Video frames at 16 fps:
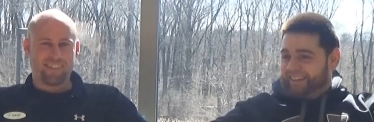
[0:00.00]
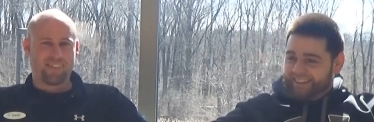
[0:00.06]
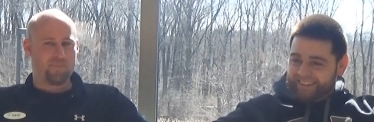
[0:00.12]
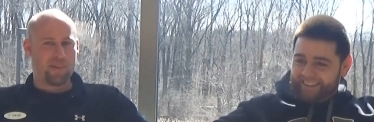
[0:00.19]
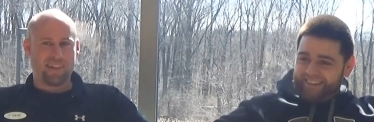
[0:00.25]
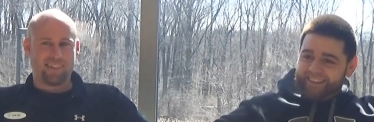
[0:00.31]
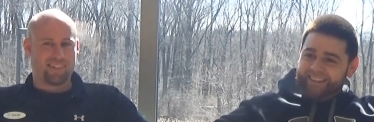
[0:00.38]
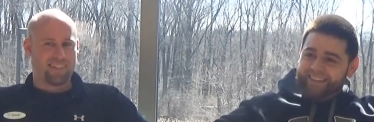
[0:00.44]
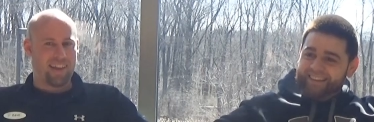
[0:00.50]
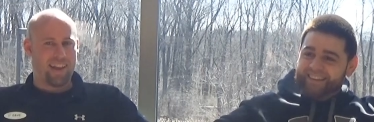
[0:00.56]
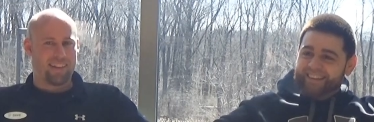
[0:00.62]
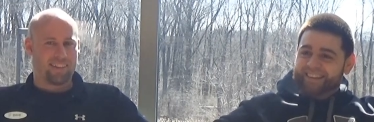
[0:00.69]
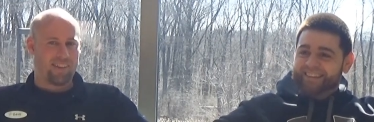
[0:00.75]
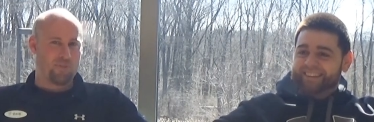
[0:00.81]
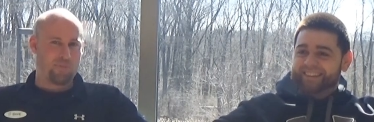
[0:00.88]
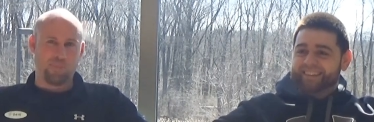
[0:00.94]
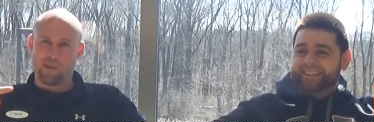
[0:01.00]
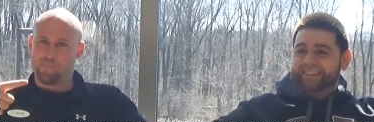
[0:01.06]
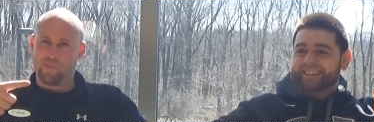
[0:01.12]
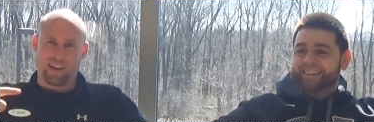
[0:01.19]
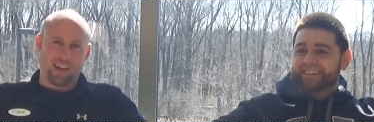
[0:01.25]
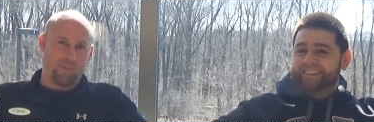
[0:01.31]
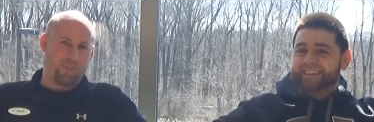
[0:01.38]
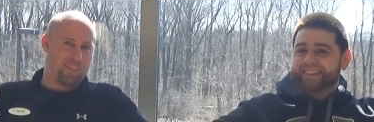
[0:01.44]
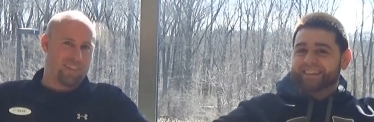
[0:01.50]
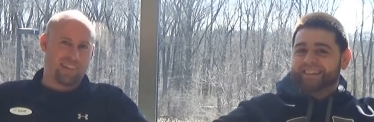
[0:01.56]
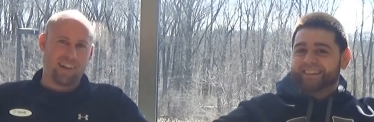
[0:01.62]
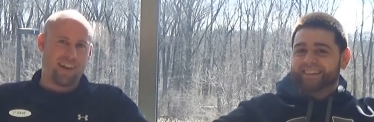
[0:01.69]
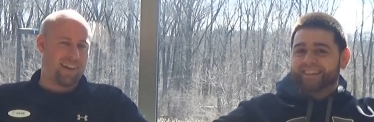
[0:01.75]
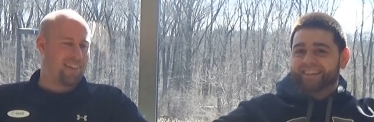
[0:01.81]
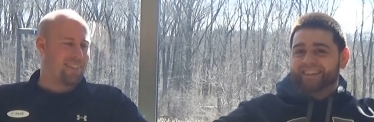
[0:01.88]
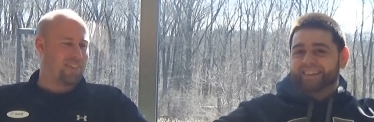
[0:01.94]
Speaker 1: doesn't make sense. I Ever play pickup with this
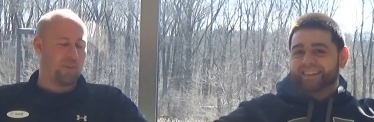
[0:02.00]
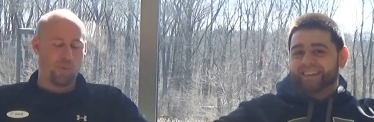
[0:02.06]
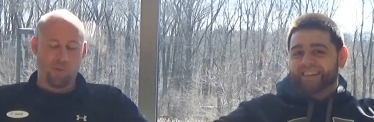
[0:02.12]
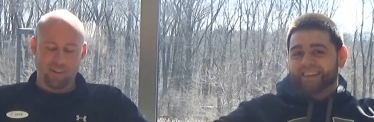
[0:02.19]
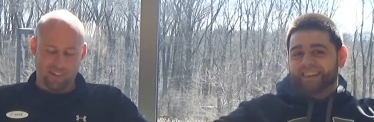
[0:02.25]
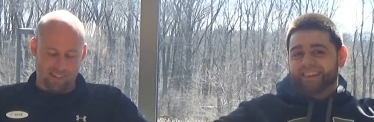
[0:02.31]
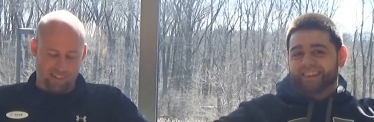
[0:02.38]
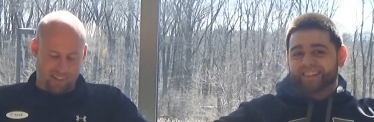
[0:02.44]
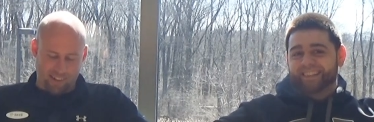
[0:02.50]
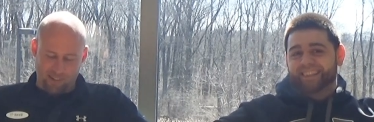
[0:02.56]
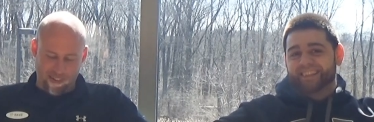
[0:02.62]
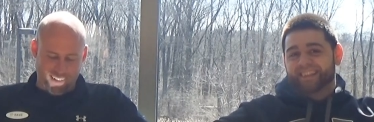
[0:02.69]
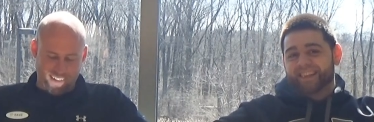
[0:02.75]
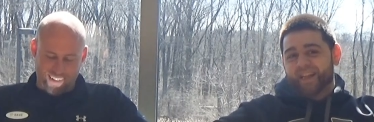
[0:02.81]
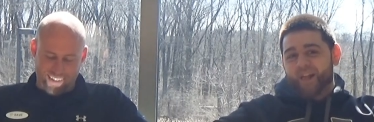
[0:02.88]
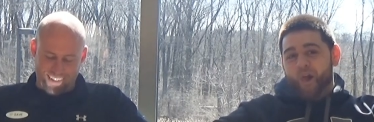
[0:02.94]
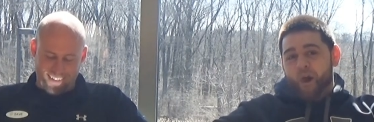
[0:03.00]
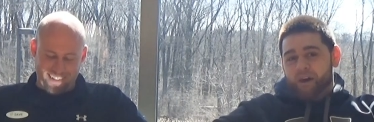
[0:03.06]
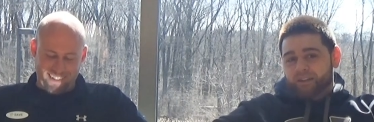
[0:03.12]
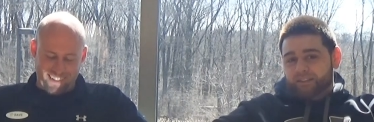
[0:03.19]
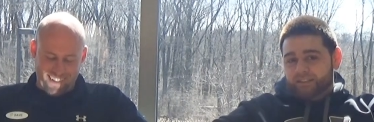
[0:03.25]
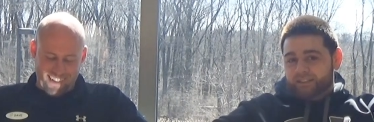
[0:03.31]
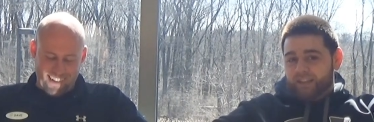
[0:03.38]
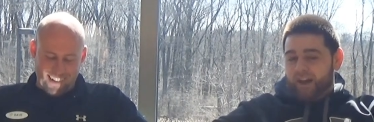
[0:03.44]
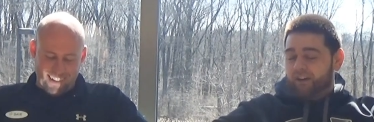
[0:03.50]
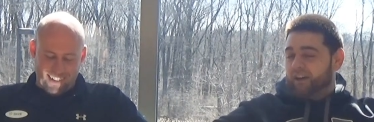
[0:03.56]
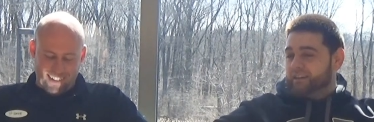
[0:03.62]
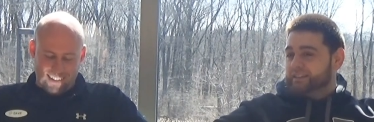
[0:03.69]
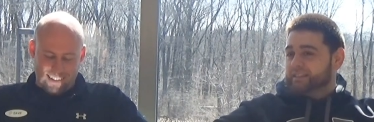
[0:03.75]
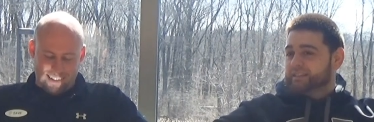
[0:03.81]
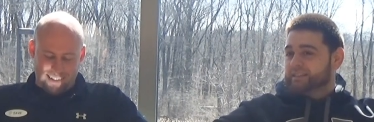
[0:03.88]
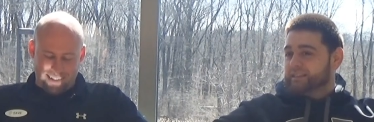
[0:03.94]
guy? I Doesn't know what
Speaker 2: he's doing. no,
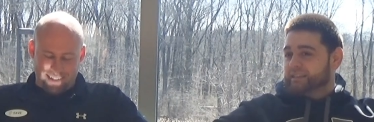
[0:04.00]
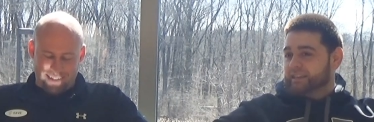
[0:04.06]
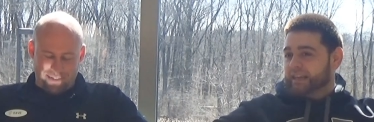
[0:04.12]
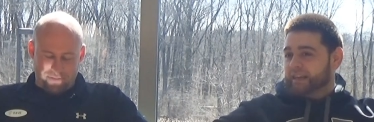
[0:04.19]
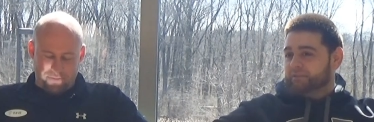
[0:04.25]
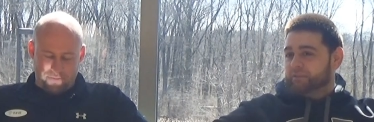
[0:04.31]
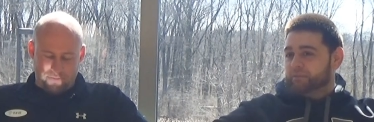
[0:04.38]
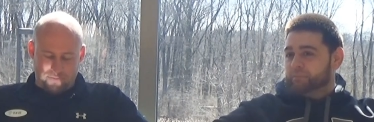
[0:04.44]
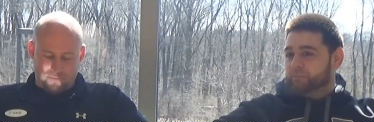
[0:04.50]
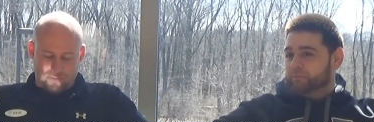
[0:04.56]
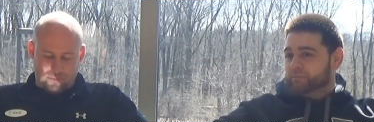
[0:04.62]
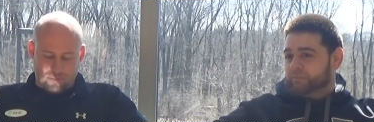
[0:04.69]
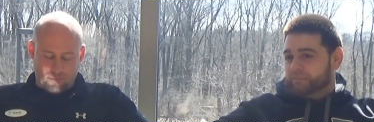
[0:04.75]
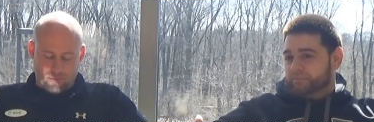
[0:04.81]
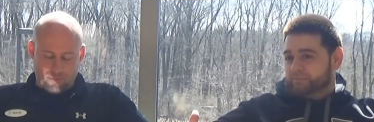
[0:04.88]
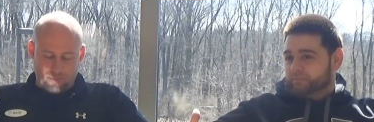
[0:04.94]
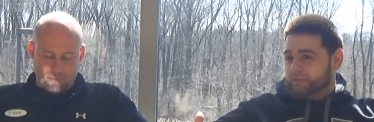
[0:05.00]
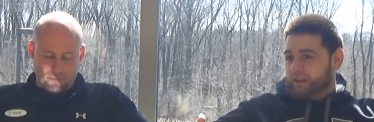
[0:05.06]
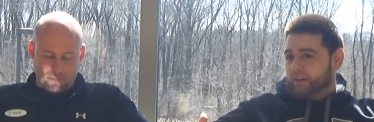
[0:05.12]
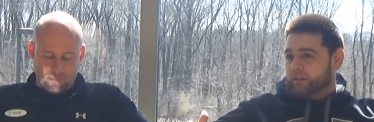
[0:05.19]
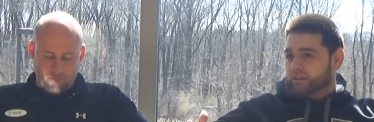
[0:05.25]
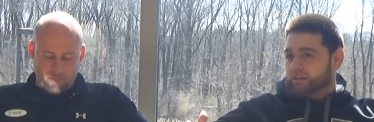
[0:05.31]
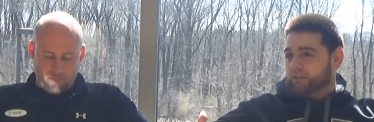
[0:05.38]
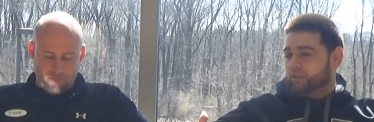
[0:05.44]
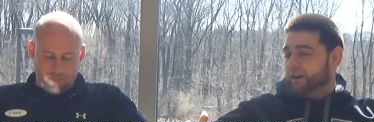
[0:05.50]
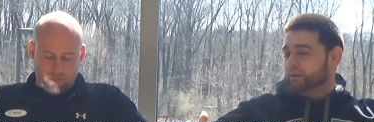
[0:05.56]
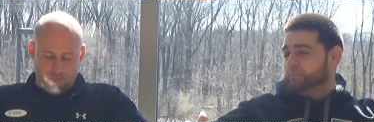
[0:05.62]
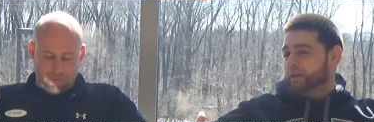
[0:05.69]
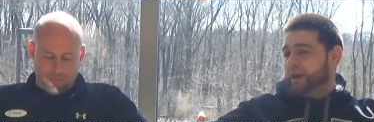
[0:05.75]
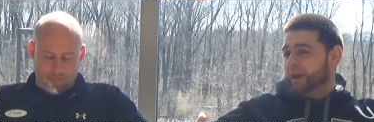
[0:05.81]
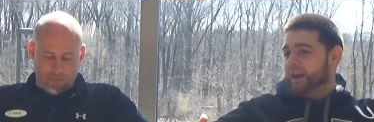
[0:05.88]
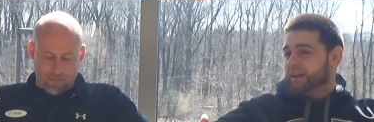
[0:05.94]
I just give him a
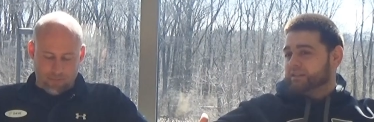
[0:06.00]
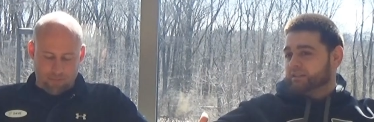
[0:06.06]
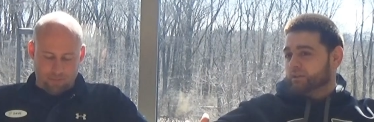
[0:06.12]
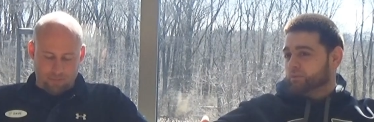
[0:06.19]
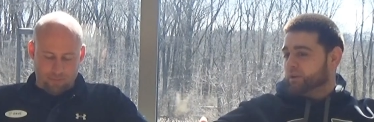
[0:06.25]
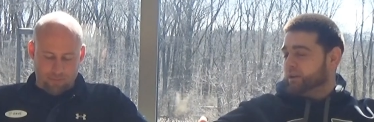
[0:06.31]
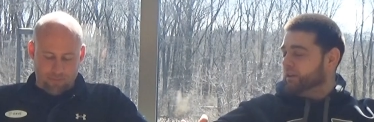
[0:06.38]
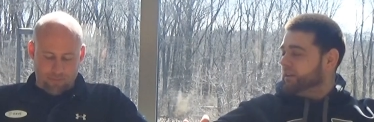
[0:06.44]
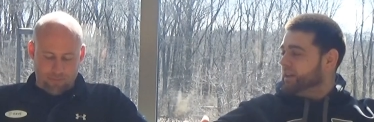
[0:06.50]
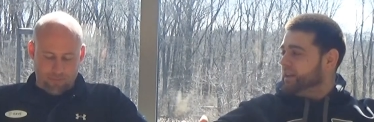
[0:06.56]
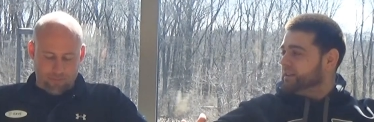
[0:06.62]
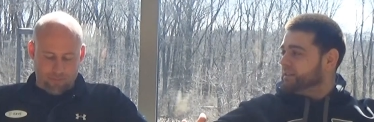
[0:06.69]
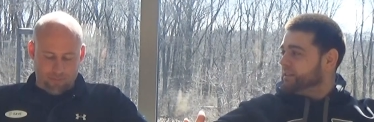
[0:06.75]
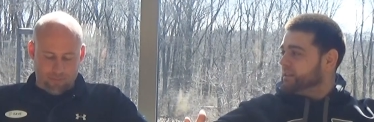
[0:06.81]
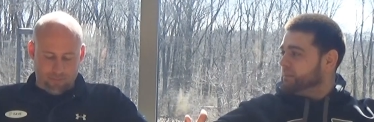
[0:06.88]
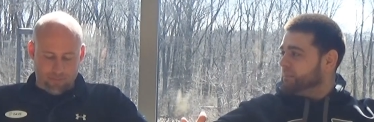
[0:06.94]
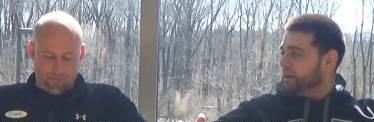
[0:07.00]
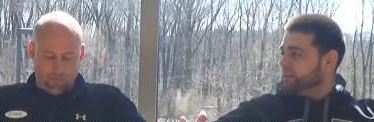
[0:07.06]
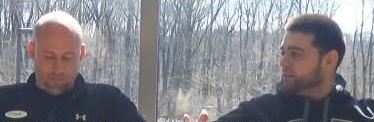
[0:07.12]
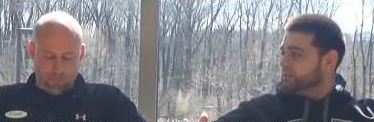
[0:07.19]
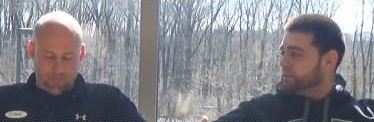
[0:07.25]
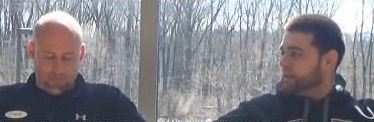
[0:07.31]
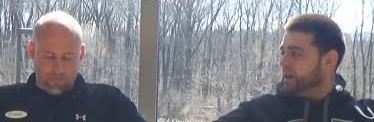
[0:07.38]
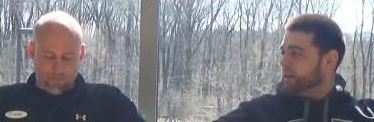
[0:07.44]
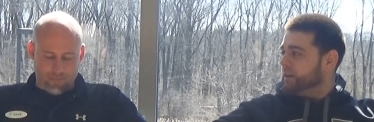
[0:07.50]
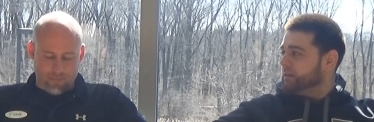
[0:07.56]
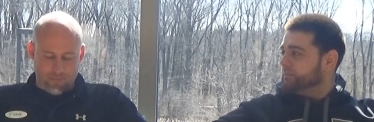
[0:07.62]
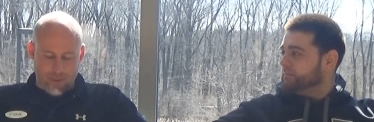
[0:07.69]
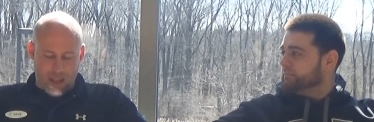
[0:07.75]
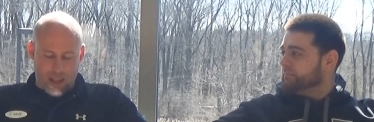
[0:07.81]
great pass to where he needs it to make the shot.